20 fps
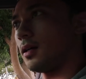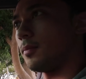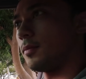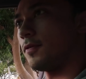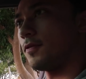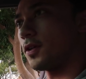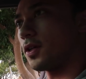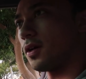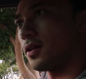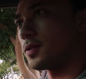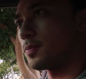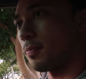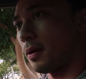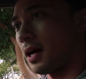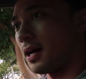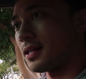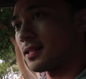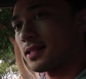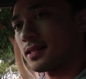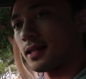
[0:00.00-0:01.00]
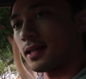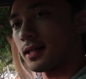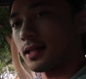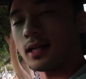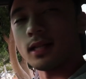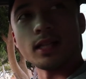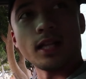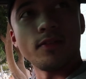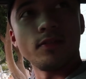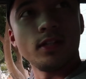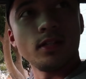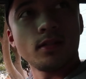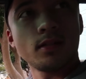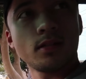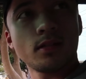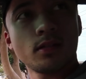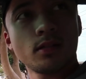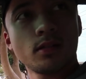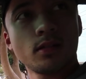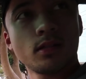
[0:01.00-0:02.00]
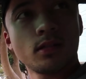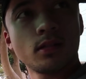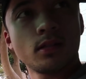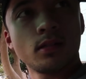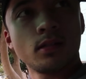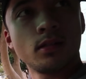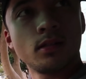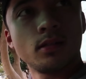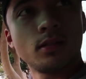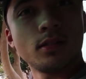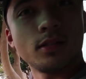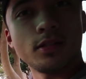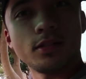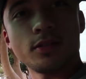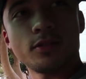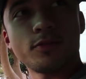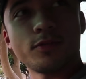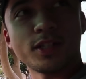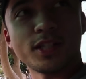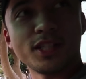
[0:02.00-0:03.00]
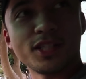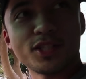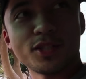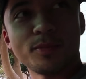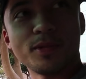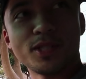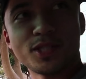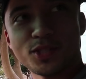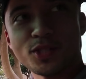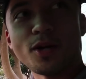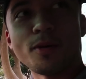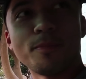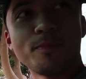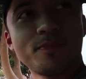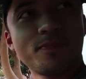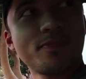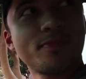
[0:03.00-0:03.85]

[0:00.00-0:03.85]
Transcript: If it goes past like 11, it's freaking tell me to stop.